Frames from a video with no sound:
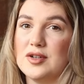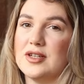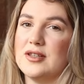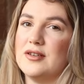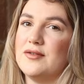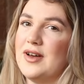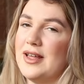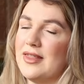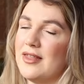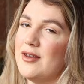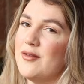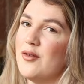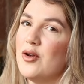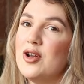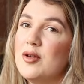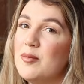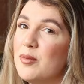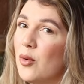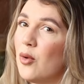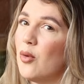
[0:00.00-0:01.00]
so the fact that I've
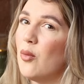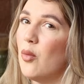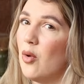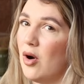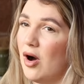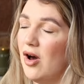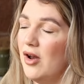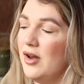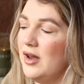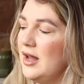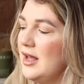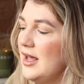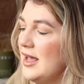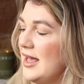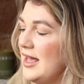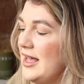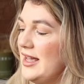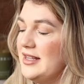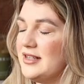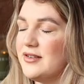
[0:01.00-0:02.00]
only bought 1
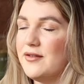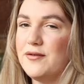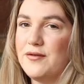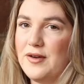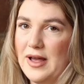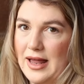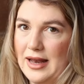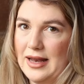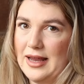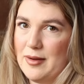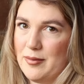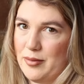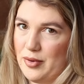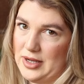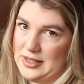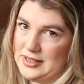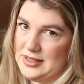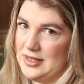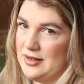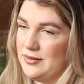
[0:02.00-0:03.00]
is fairly
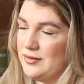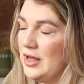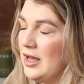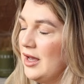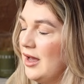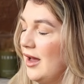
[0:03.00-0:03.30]
impressive.